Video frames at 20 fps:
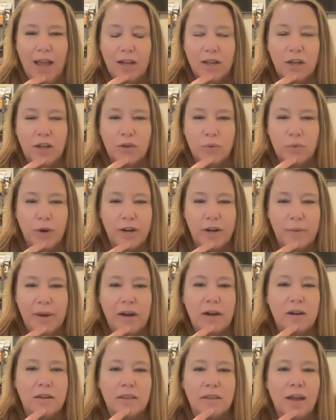could run a
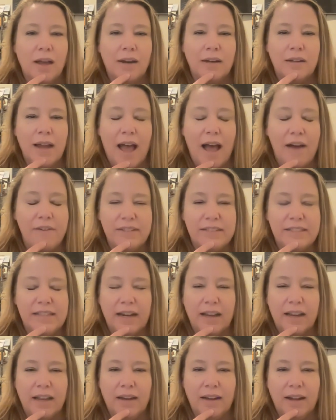marathon in half a
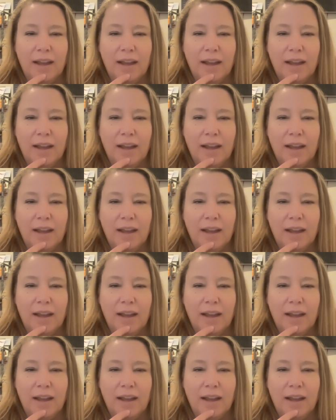second